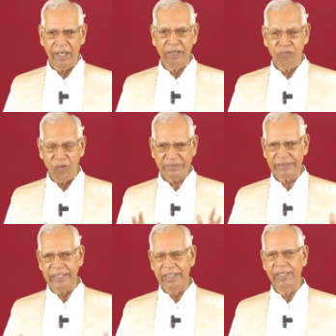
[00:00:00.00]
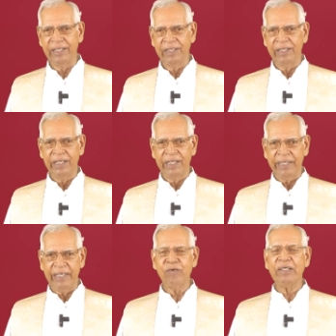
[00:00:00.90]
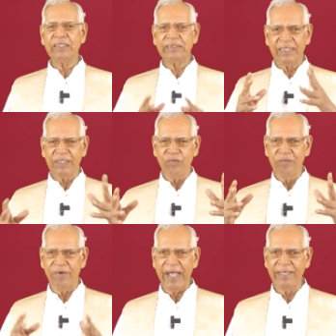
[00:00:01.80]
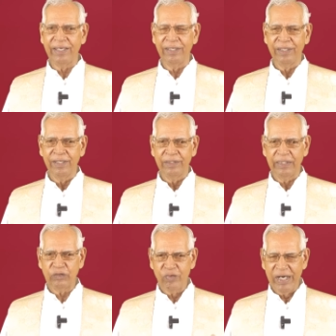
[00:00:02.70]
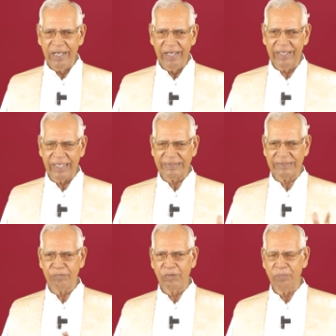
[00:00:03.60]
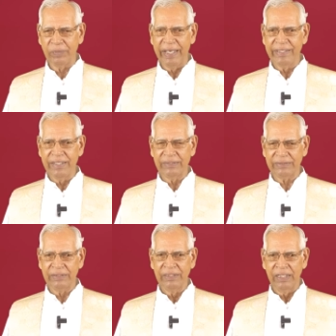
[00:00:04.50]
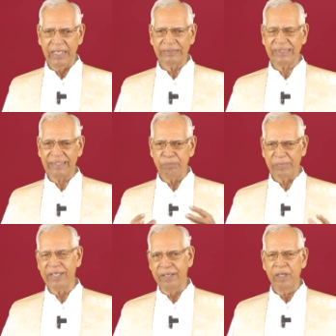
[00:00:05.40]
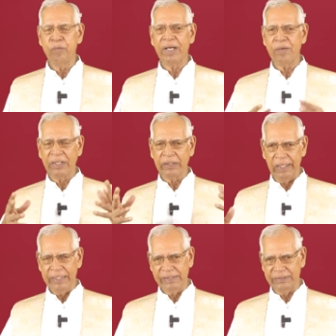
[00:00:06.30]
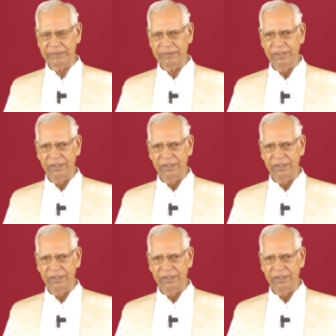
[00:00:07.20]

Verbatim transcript: unfortunately, even the church, we find this worldly concept of greatness has crept in, even among religious,